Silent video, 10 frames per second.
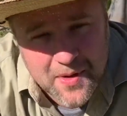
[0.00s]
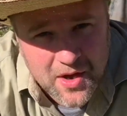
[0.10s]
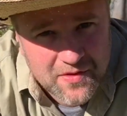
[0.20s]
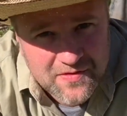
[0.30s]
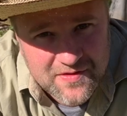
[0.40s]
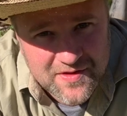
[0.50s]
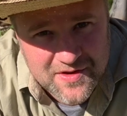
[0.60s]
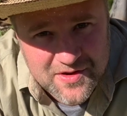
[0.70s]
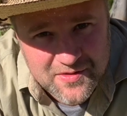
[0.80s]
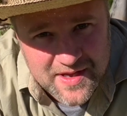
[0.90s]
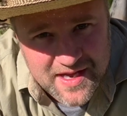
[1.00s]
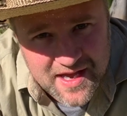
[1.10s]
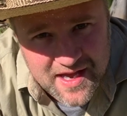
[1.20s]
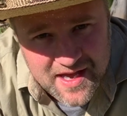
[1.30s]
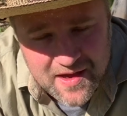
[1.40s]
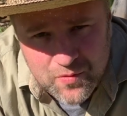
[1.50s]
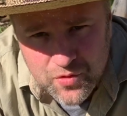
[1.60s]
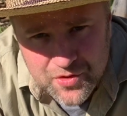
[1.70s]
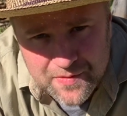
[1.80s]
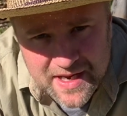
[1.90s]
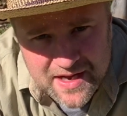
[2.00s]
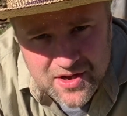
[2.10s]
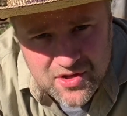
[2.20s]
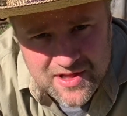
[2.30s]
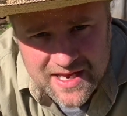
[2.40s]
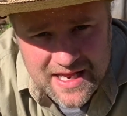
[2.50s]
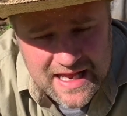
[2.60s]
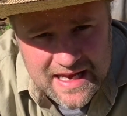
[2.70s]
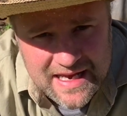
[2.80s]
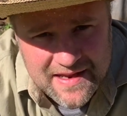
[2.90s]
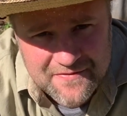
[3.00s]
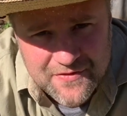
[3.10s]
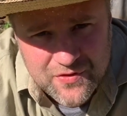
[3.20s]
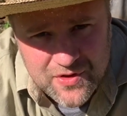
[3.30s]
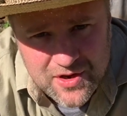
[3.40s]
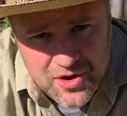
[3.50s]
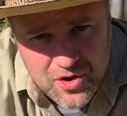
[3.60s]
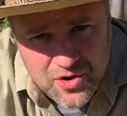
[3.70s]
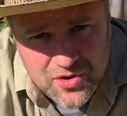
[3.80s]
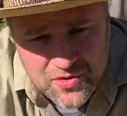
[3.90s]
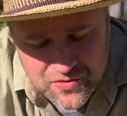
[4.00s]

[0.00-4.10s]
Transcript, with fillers: post doing a water meter colony lift or a log